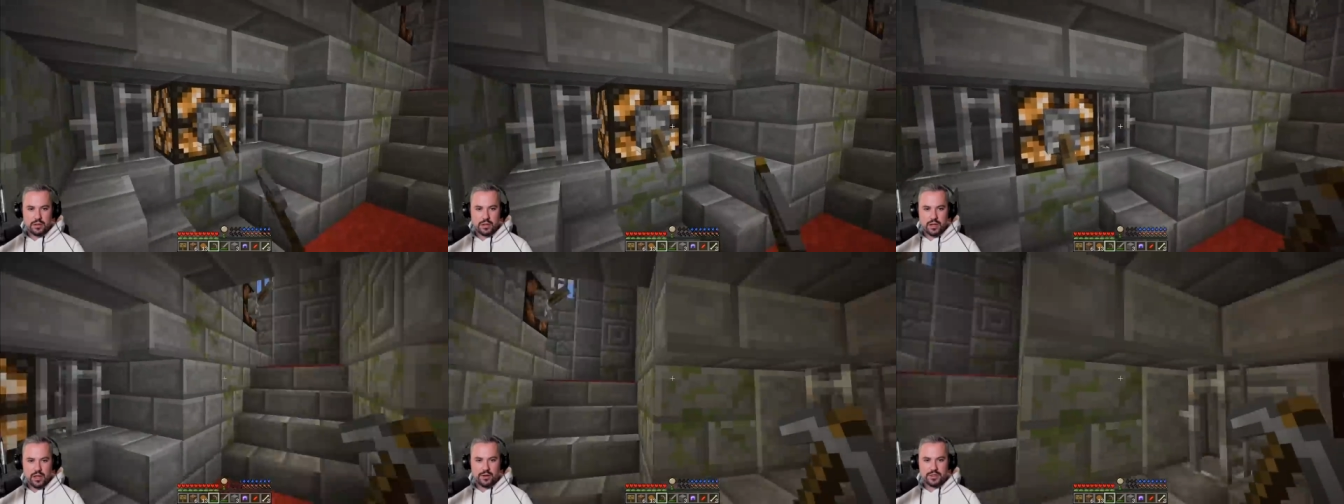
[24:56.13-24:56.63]

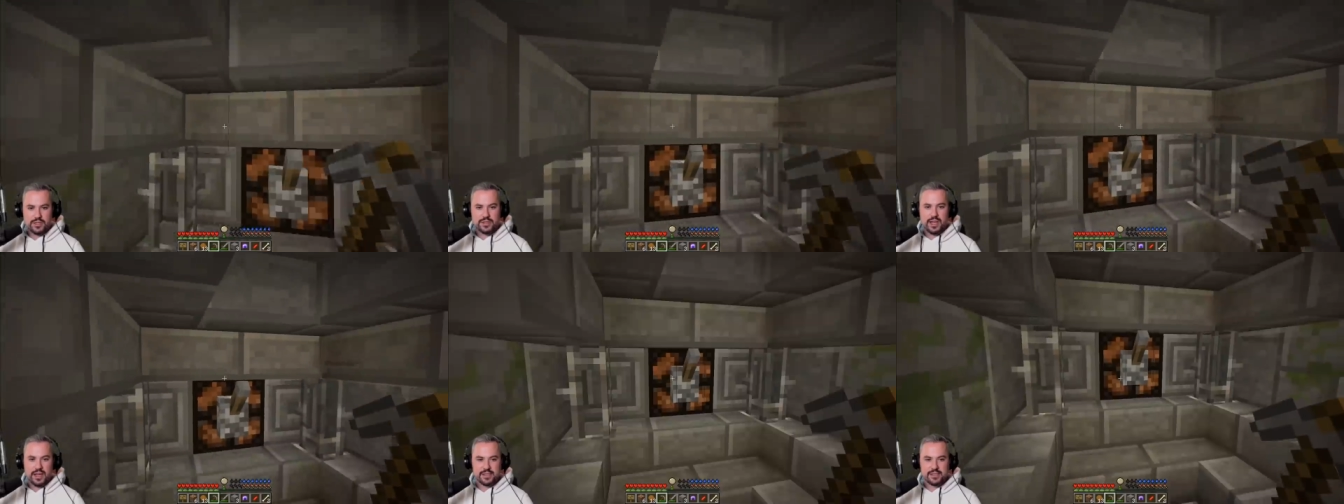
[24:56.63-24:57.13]
Oh, it's just
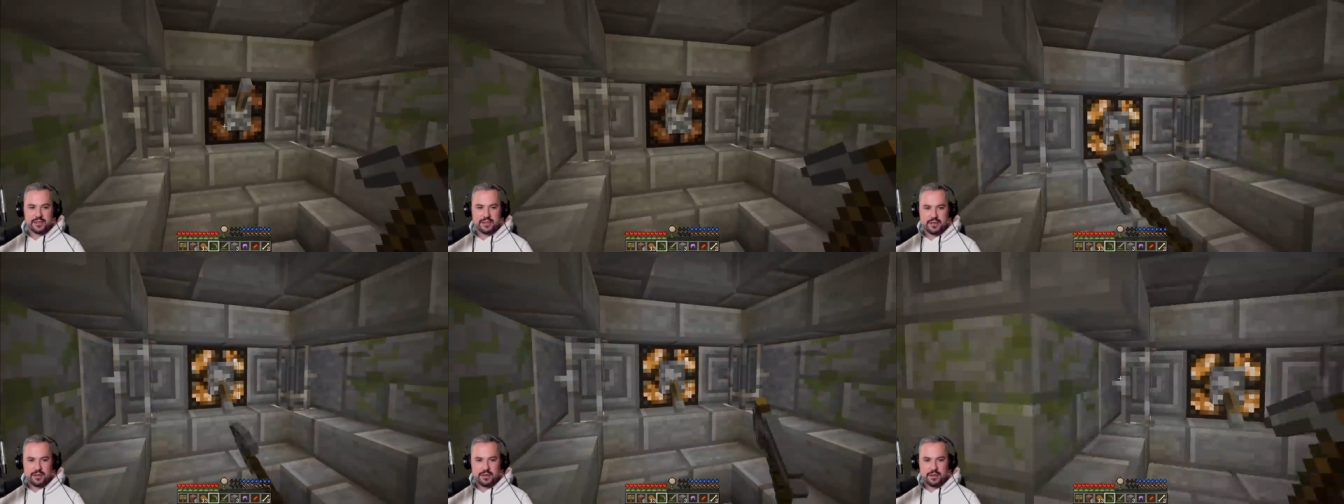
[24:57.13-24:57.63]
lights.
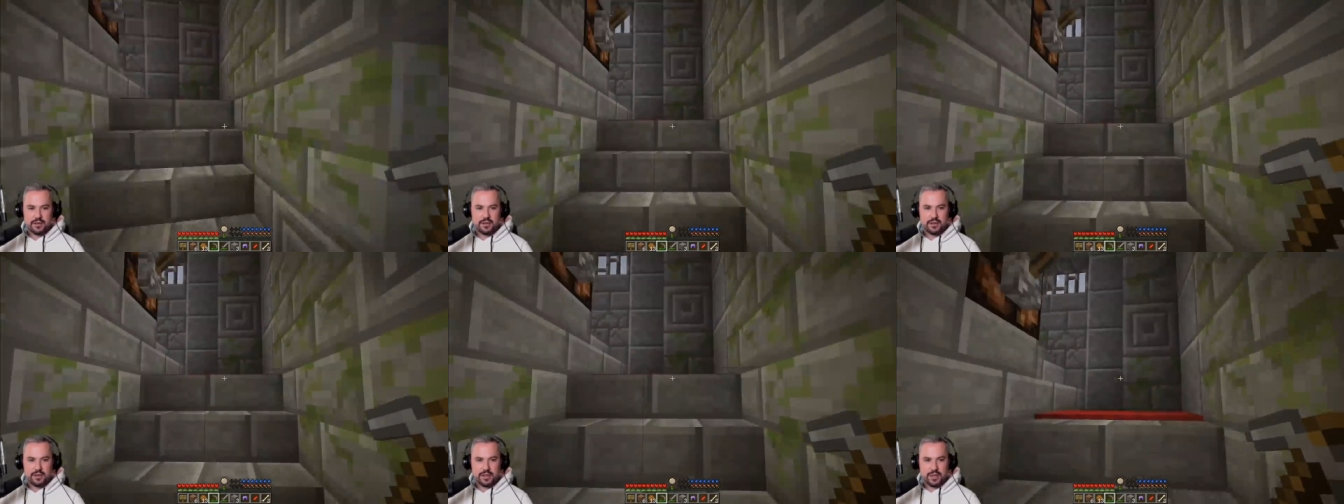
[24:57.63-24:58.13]

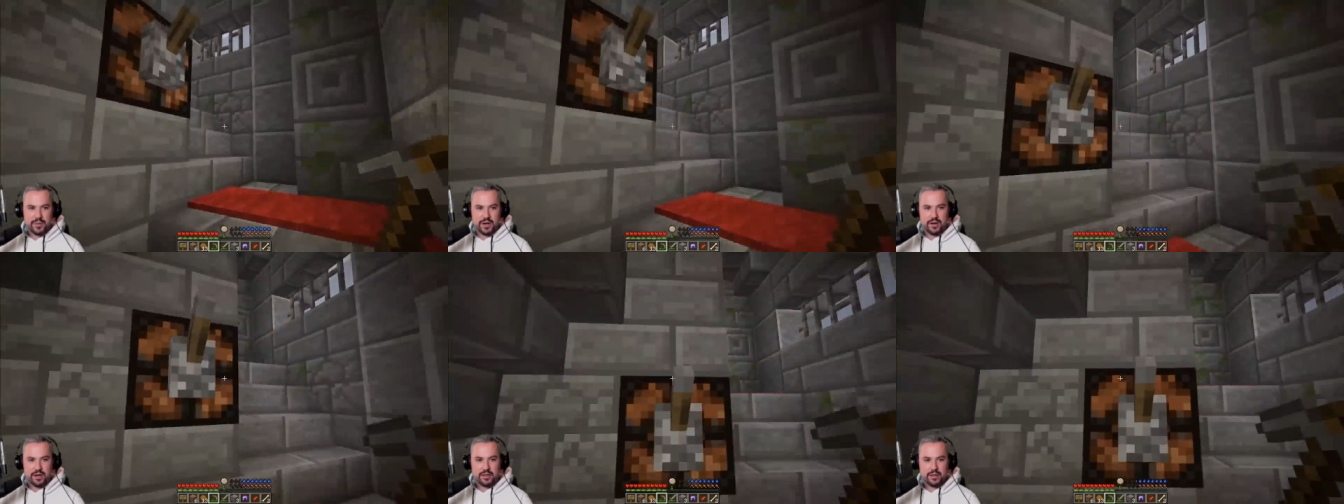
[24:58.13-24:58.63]

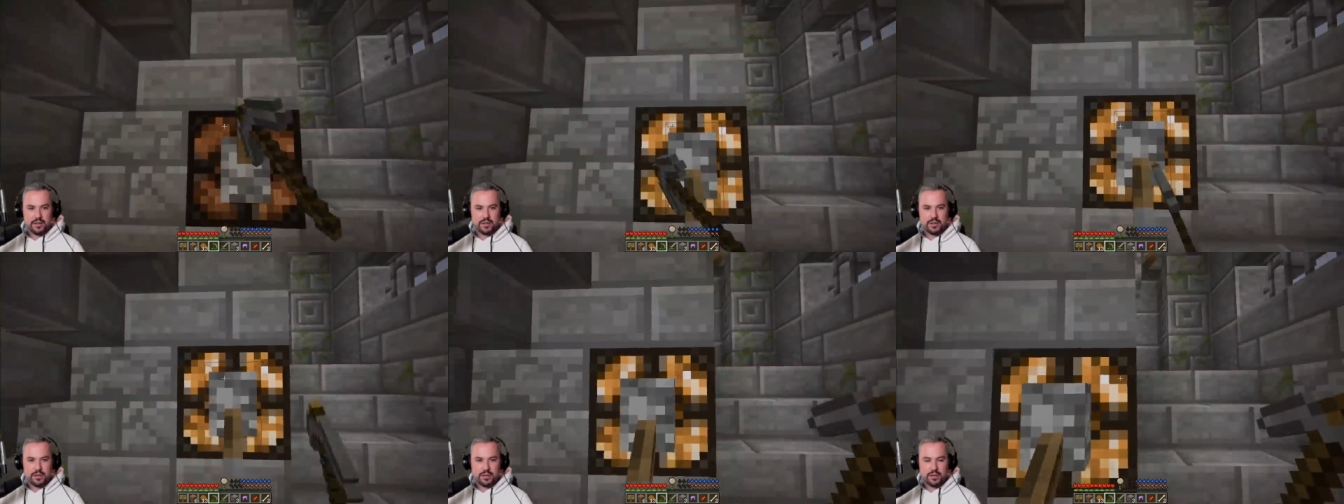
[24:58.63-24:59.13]
Apparently.
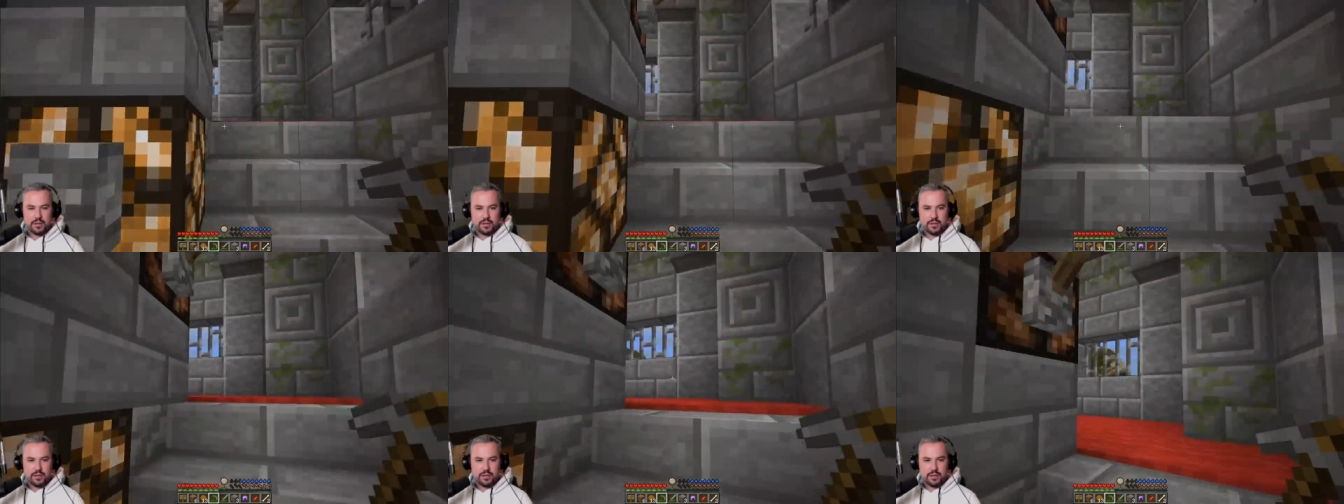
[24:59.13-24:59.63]
Is
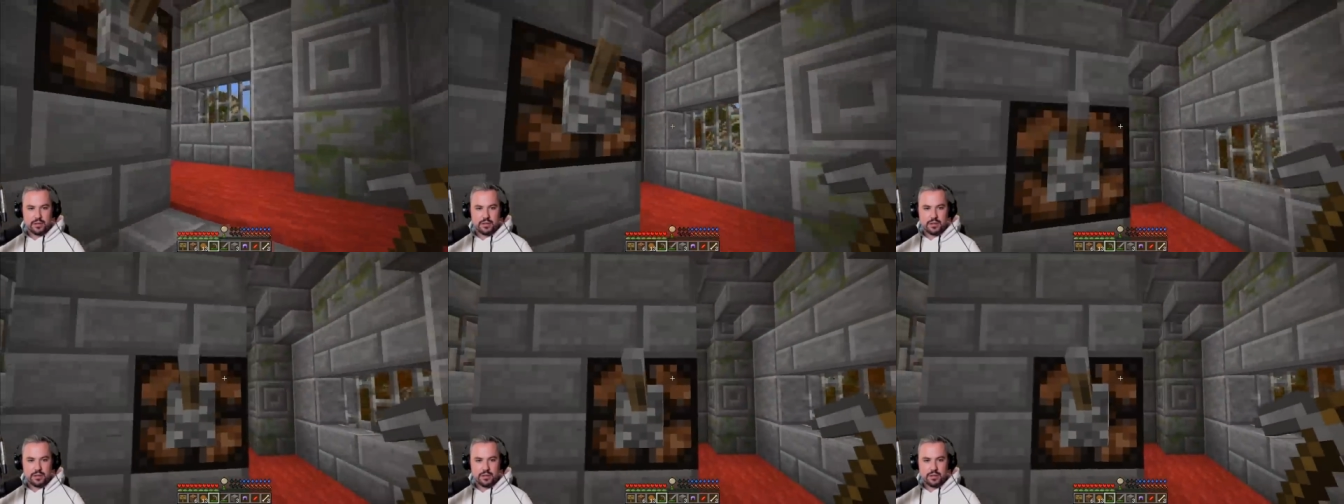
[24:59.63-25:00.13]
this just a
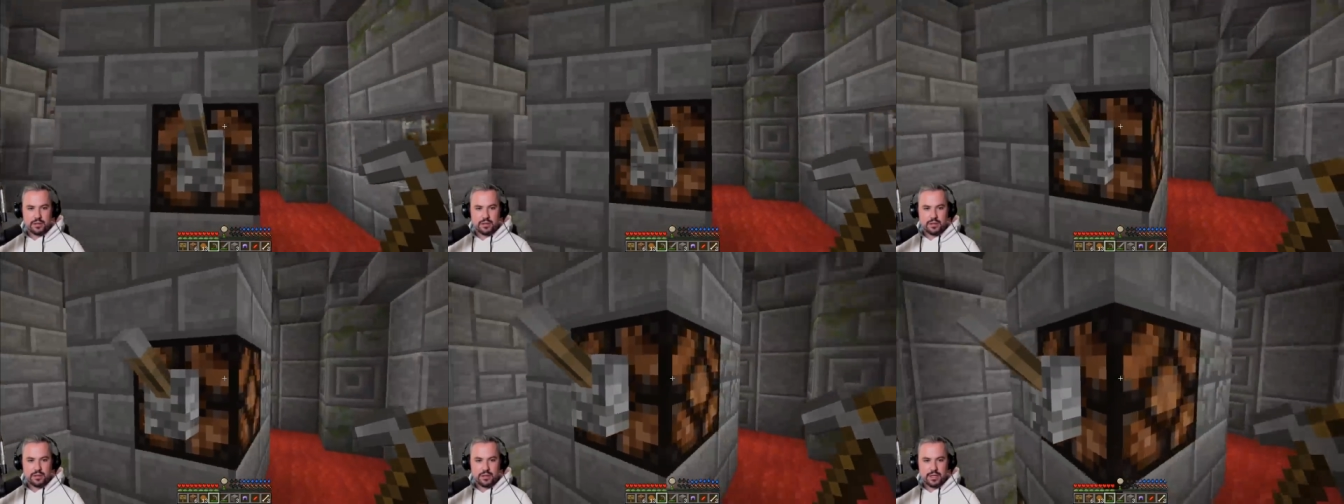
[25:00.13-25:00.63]
light temple?
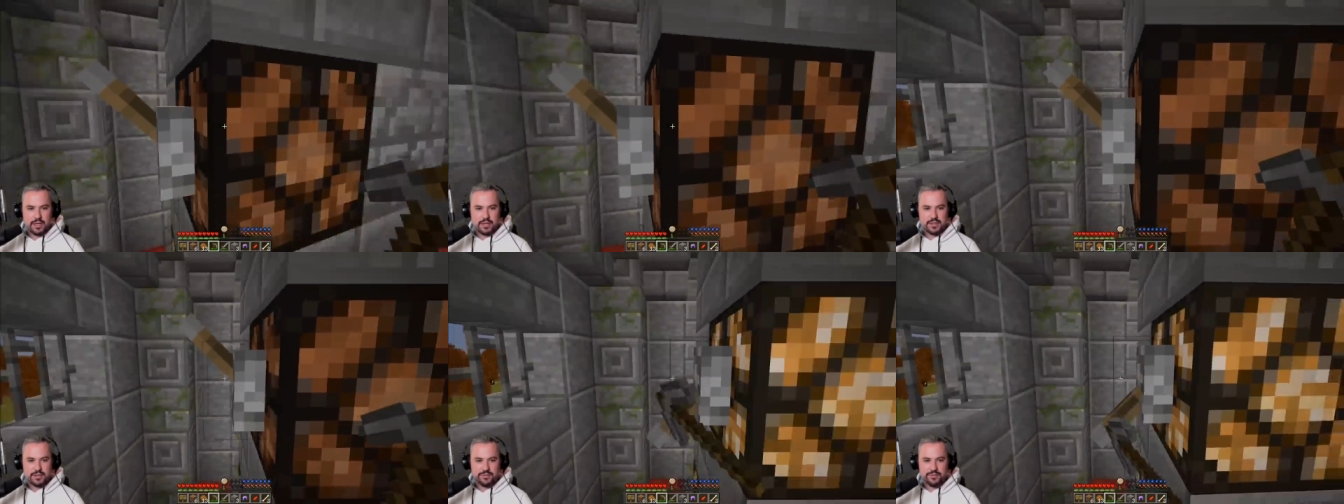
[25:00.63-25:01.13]

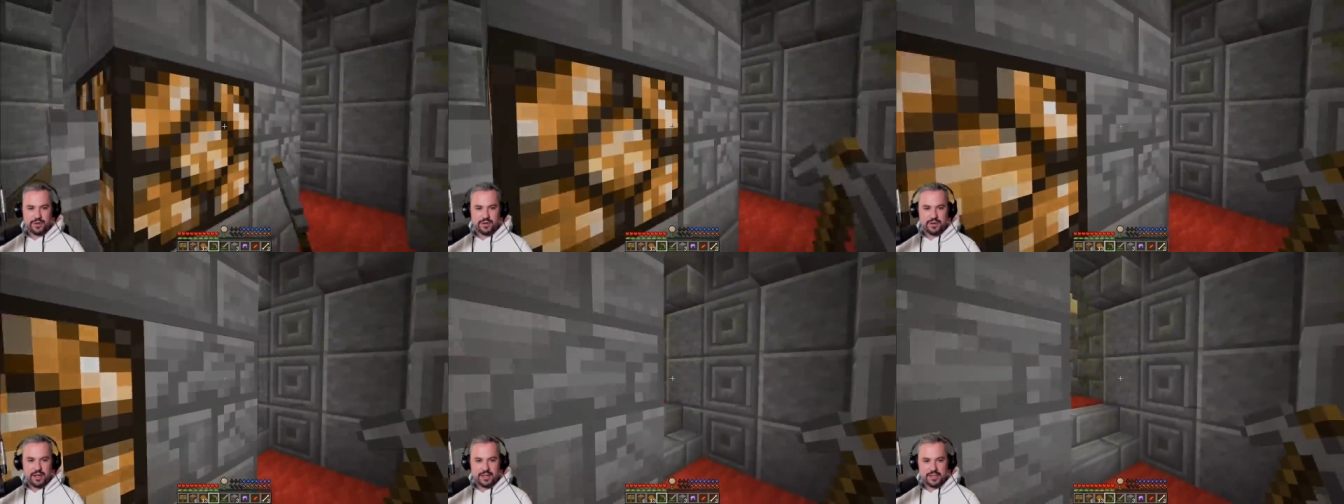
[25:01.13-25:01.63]
It's just full
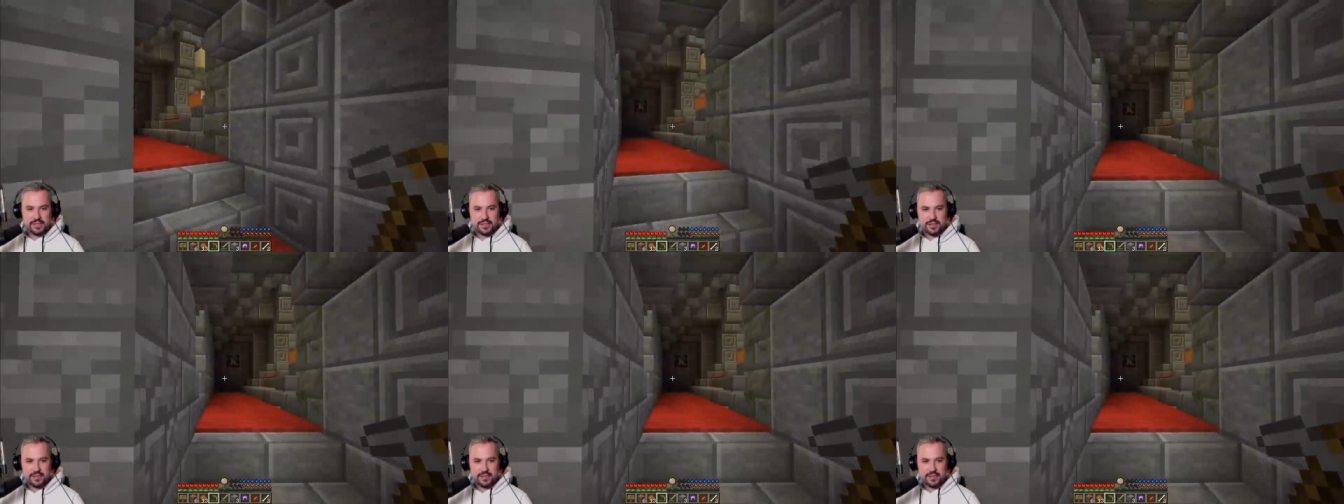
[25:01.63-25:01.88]
of lights.